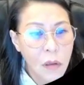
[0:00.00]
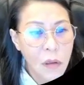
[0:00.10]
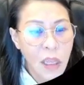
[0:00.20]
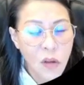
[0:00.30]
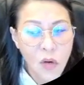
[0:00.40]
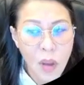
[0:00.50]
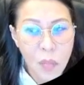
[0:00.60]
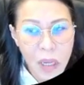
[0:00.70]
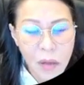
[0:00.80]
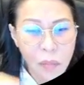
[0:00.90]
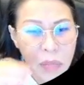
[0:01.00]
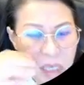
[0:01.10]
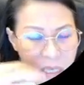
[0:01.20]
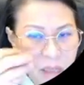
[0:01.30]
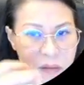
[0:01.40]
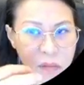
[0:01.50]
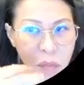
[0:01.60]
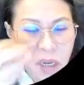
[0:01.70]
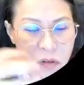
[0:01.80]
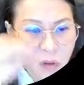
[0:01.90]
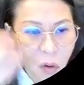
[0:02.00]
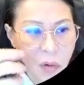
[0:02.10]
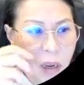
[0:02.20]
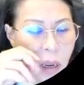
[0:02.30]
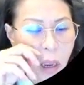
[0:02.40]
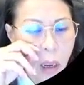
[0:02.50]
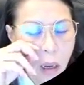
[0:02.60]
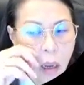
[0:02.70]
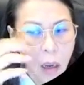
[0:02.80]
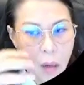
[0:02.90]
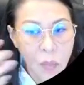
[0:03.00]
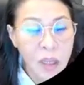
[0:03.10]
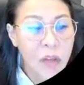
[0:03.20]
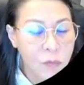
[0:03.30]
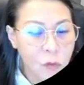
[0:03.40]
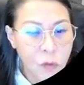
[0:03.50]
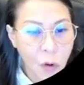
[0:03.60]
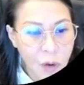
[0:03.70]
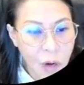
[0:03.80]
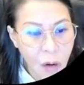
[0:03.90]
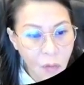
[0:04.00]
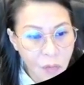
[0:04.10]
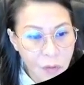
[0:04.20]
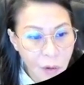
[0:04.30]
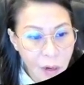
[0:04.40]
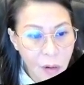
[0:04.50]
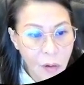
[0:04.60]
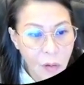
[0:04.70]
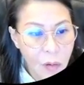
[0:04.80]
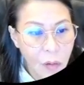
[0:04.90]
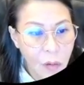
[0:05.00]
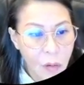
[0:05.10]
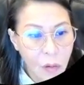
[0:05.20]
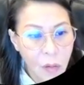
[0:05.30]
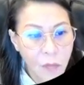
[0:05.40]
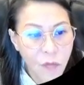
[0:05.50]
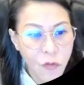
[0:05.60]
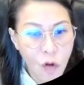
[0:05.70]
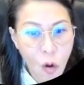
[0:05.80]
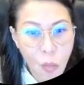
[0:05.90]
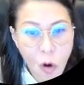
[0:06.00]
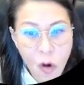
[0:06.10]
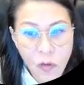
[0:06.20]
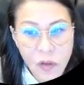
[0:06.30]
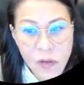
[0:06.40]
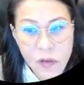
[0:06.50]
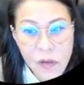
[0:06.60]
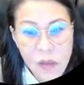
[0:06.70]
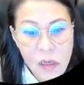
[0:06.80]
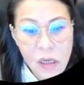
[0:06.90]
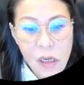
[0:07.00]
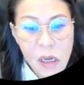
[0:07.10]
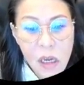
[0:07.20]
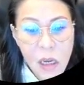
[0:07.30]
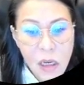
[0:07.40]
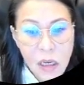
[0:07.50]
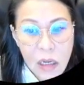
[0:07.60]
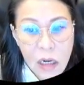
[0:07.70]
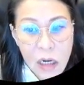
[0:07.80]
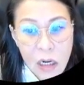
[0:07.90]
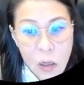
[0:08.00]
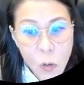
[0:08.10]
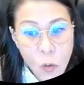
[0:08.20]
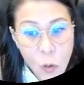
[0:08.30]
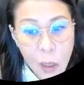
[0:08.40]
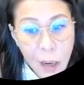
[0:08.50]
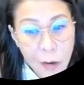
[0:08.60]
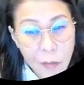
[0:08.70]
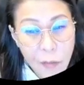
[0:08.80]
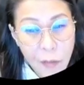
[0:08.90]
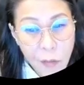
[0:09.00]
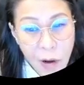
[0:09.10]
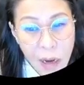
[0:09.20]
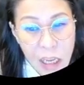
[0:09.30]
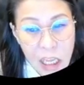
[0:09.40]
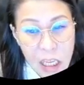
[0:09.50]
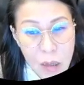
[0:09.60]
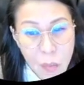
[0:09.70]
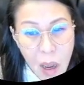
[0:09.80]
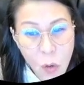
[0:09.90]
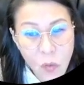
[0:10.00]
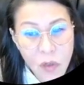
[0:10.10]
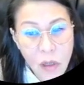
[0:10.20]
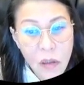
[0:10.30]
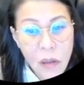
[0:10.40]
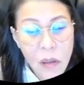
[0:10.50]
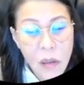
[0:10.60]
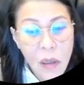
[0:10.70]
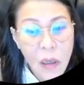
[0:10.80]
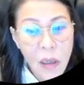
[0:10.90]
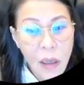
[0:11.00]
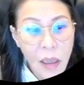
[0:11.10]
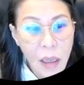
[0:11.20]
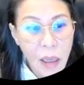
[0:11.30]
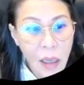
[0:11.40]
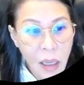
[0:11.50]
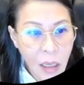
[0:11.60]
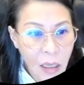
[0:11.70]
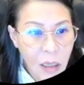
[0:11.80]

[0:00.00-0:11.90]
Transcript: then you can make meanings make a story meaningful story out of it right from all this her also can right Chen, eh